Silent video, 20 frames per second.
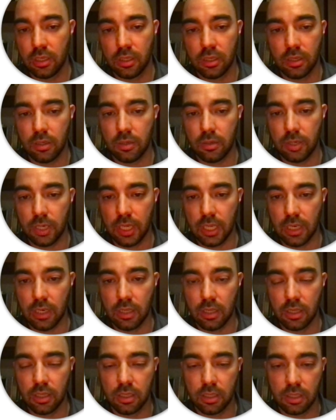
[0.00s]
All right,
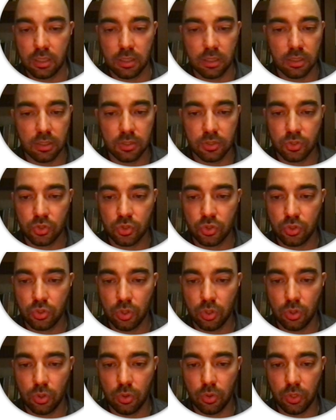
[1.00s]

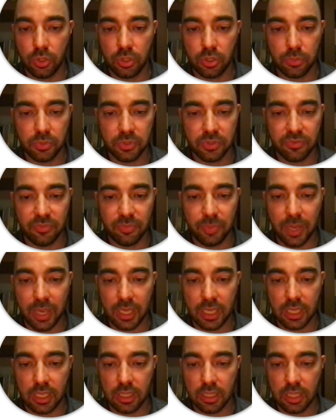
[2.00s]
so in terms of
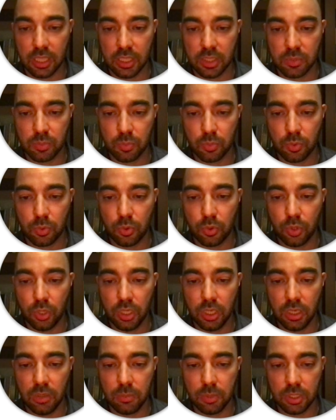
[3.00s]
backend, that's
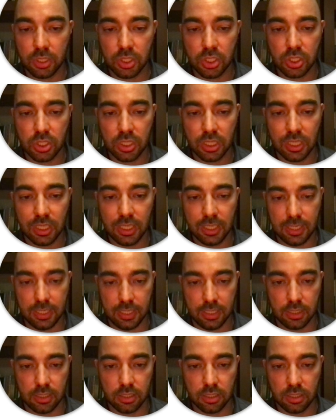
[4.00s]
pretty much
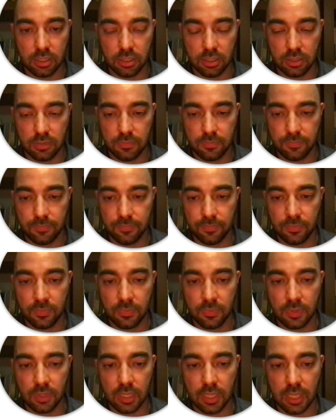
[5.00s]
it.
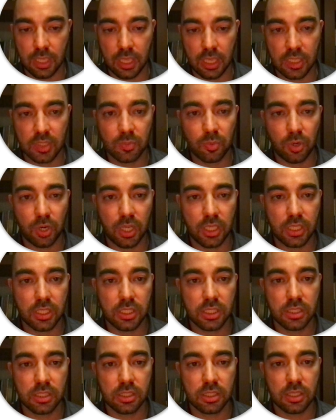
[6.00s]

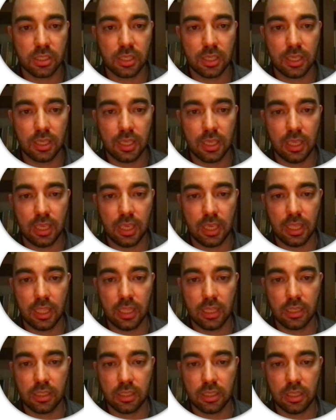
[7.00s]
Express
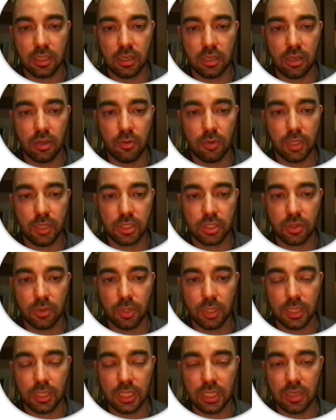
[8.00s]
and a
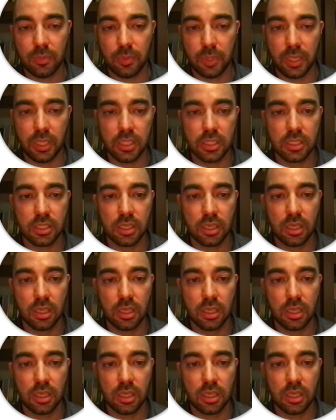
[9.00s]
NoSQL database.